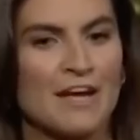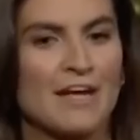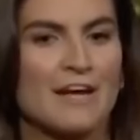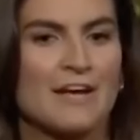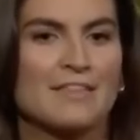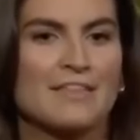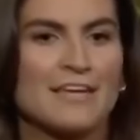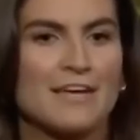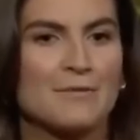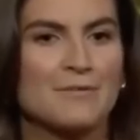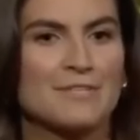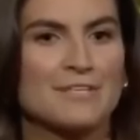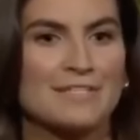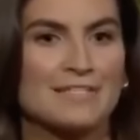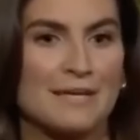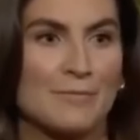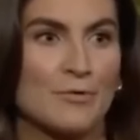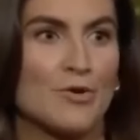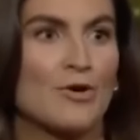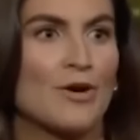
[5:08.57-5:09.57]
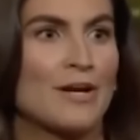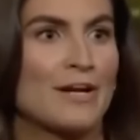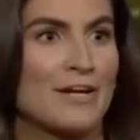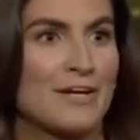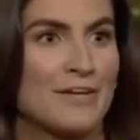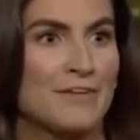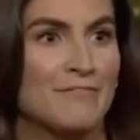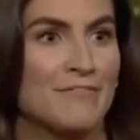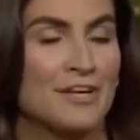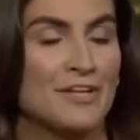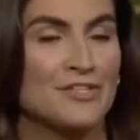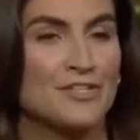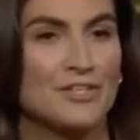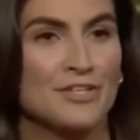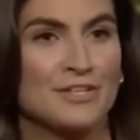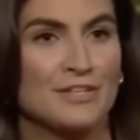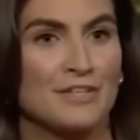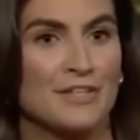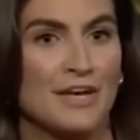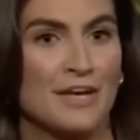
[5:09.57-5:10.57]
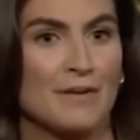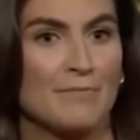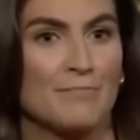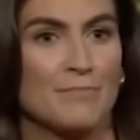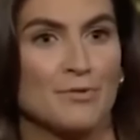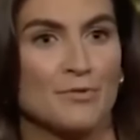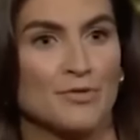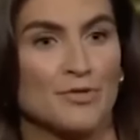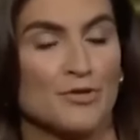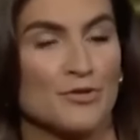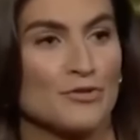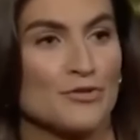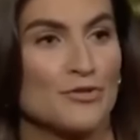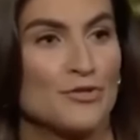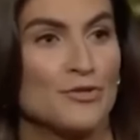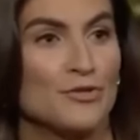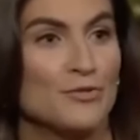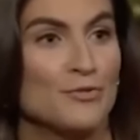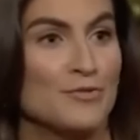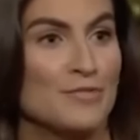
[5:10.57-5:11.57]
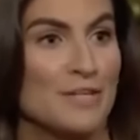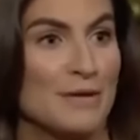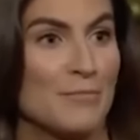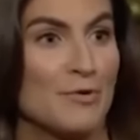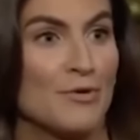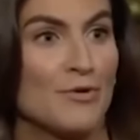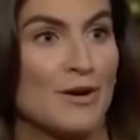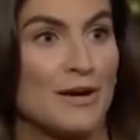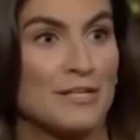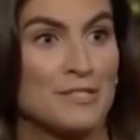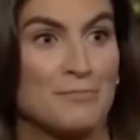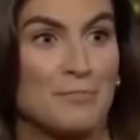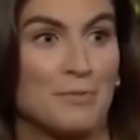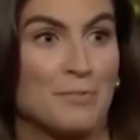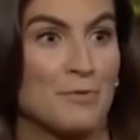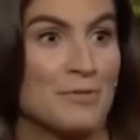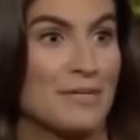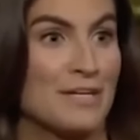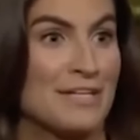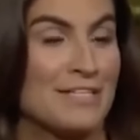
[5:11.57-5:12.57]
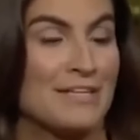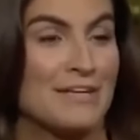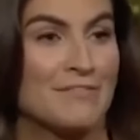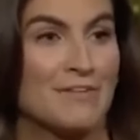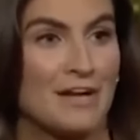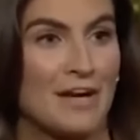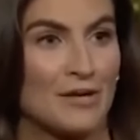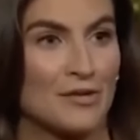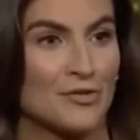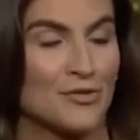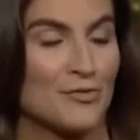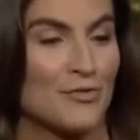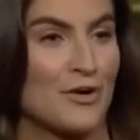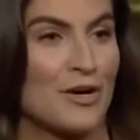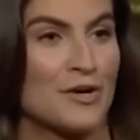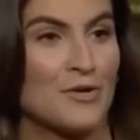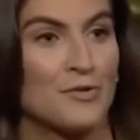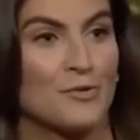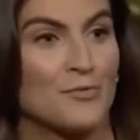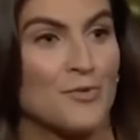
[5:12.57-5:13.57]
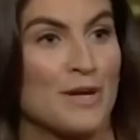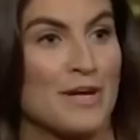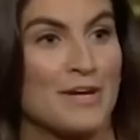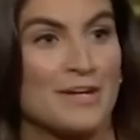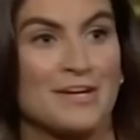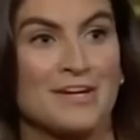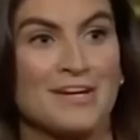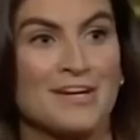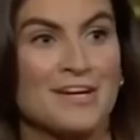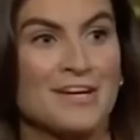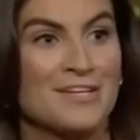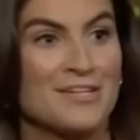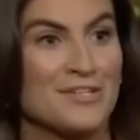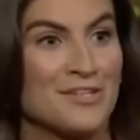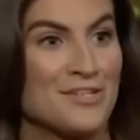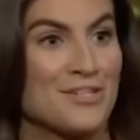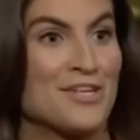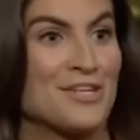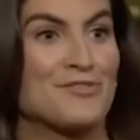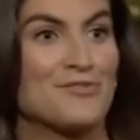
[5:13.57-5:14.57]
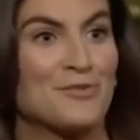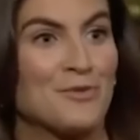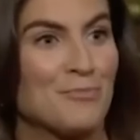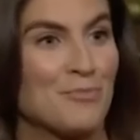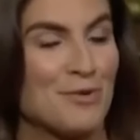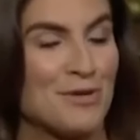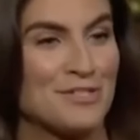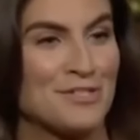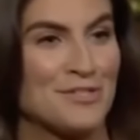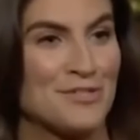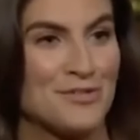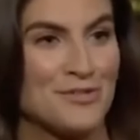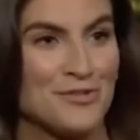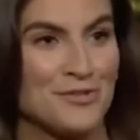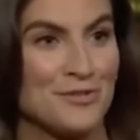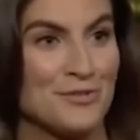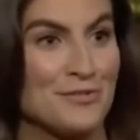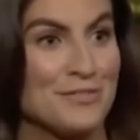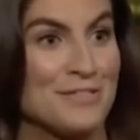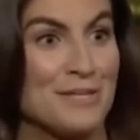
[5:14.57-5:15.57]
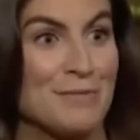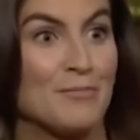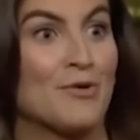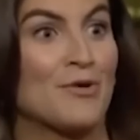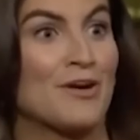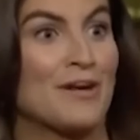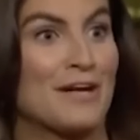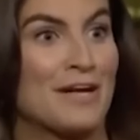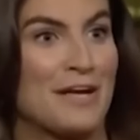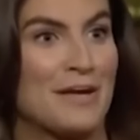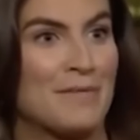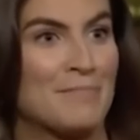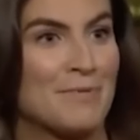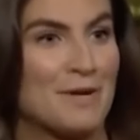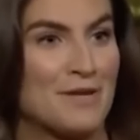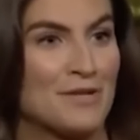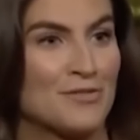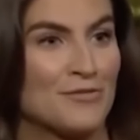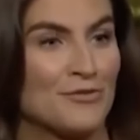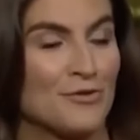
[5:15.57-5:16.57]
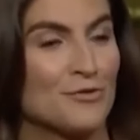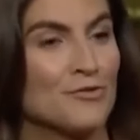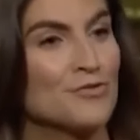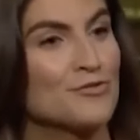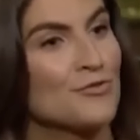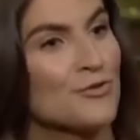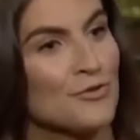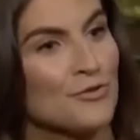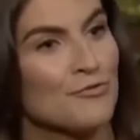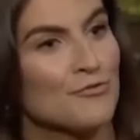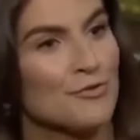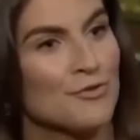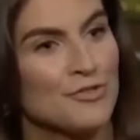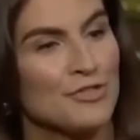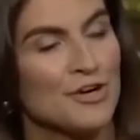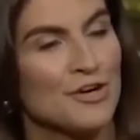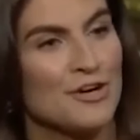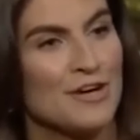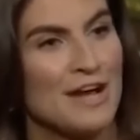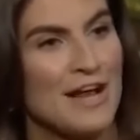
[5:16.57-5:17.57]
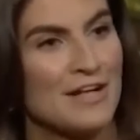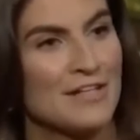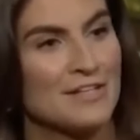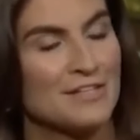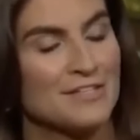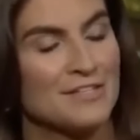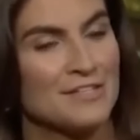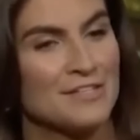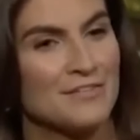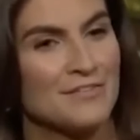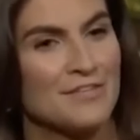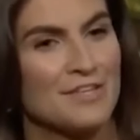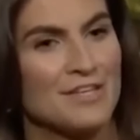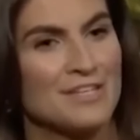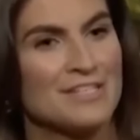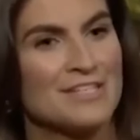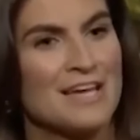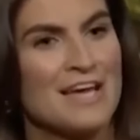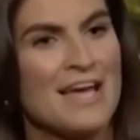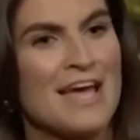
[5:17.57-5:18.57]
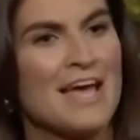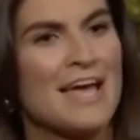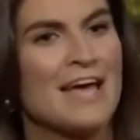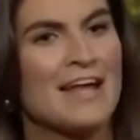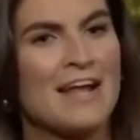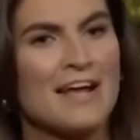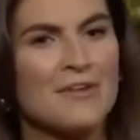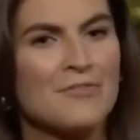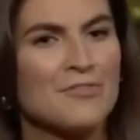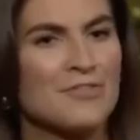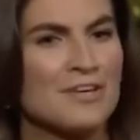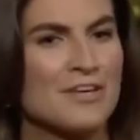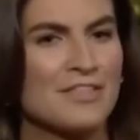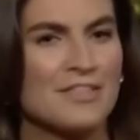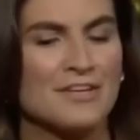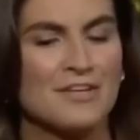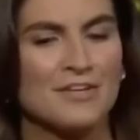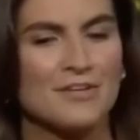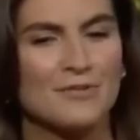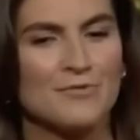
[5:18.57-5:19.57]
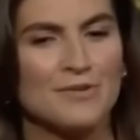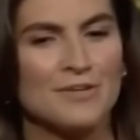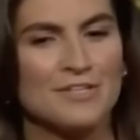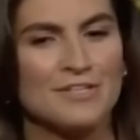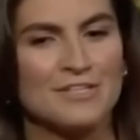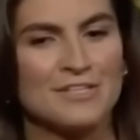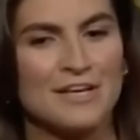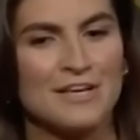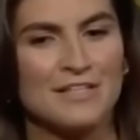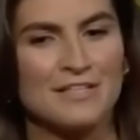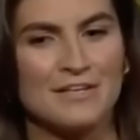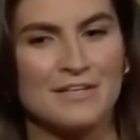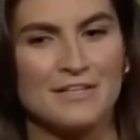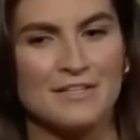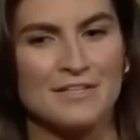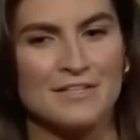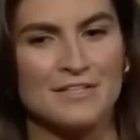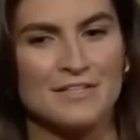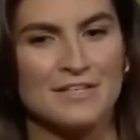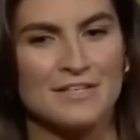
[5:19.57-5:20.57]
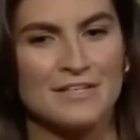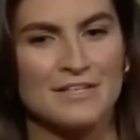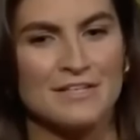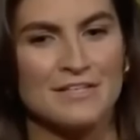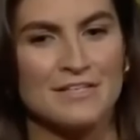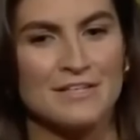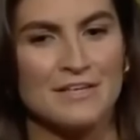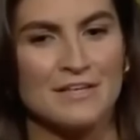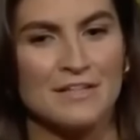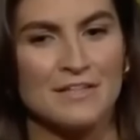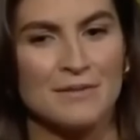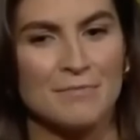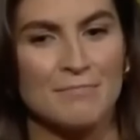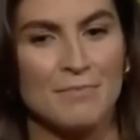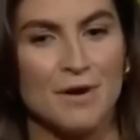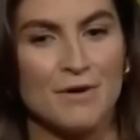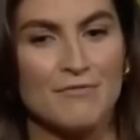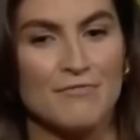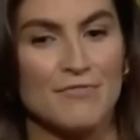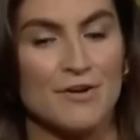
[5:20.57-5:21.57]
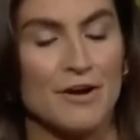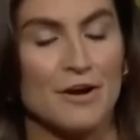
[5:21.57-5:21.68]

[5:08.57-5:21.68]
I think it was a Democratic convention. They turned to Democrats, people like David Axelrod, who ran successful presidential Democratic campaigns first, for their analysis of this. And I don't think that you can say that CNN is anything but